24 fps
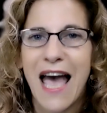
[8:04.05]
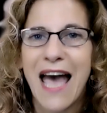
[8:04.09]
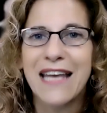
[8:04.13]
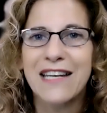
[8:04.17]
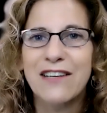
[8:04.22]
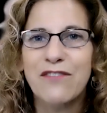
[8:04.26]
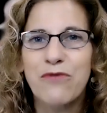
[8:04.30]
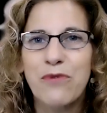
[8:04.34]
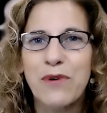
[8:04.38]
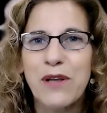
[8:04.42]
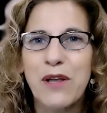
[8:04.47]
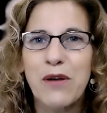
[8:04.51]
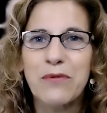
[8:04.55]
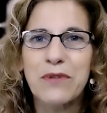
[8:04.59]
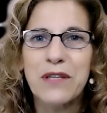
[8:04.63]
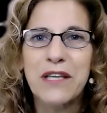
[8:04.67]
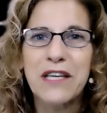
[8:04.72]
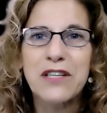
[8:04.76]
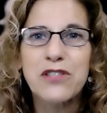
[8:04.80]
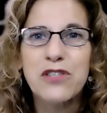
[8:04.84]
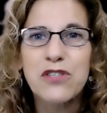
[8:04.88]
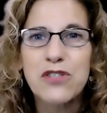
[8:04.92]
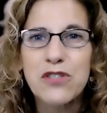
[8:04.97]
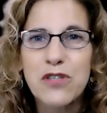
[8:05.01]
and if we
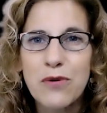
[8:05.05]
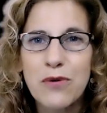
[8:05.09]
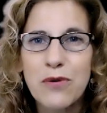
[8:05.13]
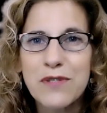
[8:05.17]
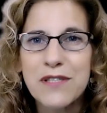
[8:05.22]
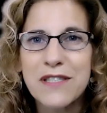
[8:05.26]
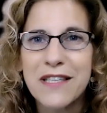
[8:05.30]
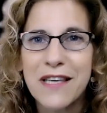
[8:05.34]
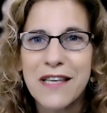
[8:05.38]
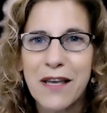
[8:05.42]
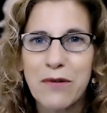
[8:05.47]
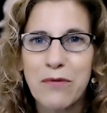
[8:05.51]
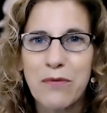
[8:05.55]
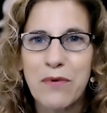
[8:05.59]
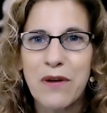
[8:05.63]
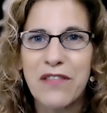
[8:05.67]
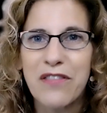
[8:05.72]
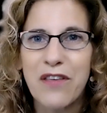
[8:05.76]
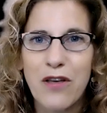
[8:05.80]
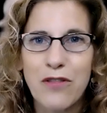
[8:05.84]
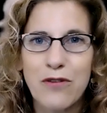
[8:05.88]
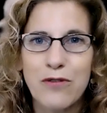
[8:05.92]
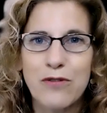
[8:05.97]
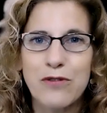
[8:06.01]
only associate with
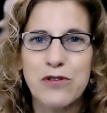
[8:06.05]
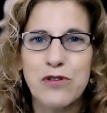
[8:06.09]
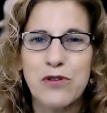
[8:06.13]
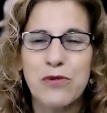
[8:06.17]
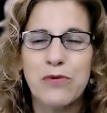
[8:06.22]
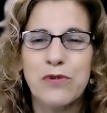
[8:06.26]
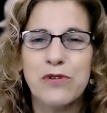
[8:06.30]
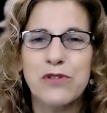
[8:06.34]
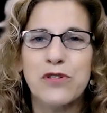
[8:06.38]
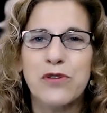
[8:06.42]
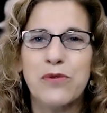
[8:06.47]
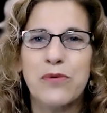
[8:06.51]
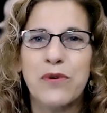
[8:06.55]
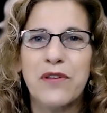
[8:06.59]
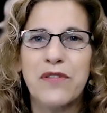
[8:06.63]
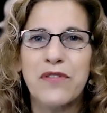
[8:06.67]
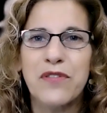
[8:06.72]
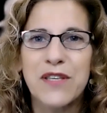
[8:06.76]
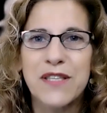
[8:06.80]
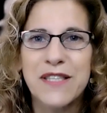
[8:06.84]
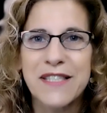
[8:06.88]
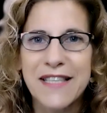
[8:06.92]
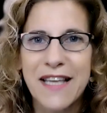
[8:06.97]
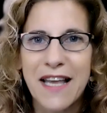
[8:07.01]
others who are doing
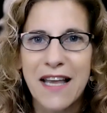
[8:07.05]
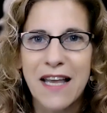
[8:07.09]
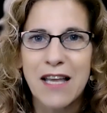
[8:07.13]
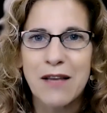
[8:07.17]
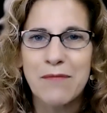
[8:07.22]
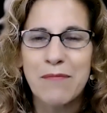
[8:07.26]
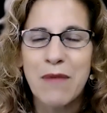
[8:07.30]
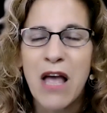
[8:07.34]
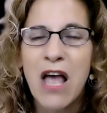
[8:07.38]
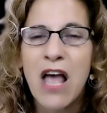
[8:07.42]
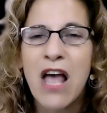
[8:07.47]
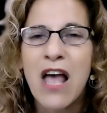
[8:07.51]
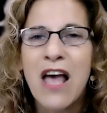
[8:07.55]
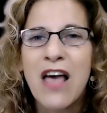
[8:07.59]
the same,